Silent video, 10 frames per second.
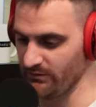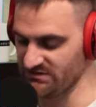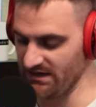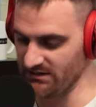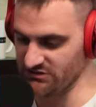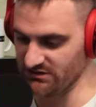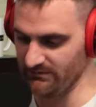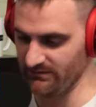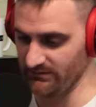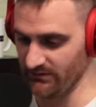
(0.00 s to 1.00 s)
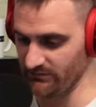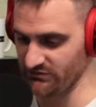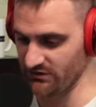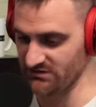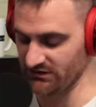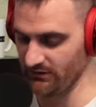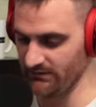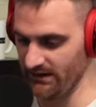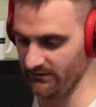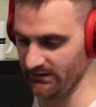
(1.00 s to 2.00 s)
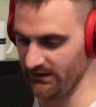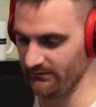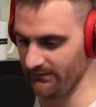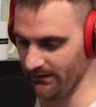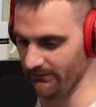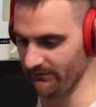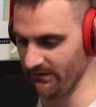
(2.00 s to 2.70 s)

Once the oxygen, you know, starts to go down again, um,